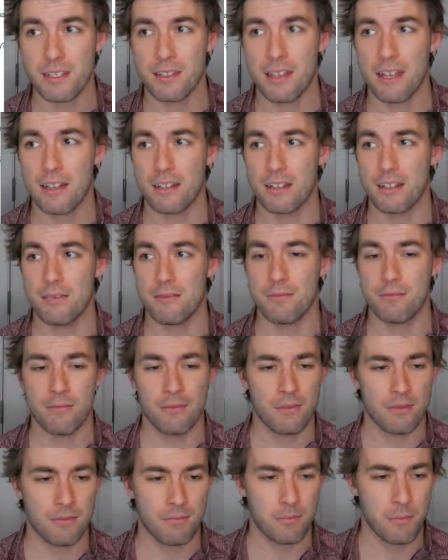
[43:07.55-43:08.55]
and that can
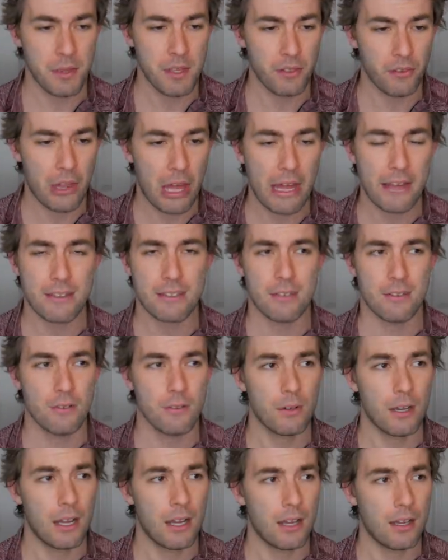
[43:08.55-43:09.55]
be a lot
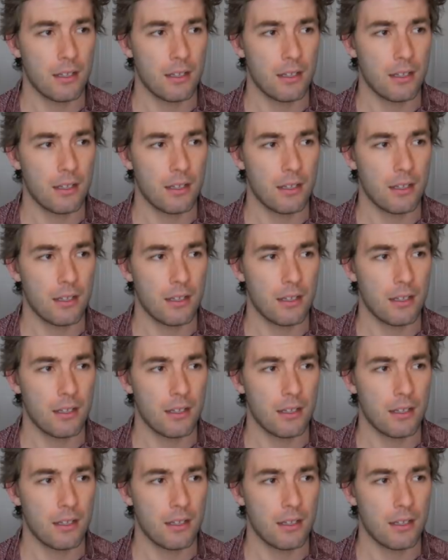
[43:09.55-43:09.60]
to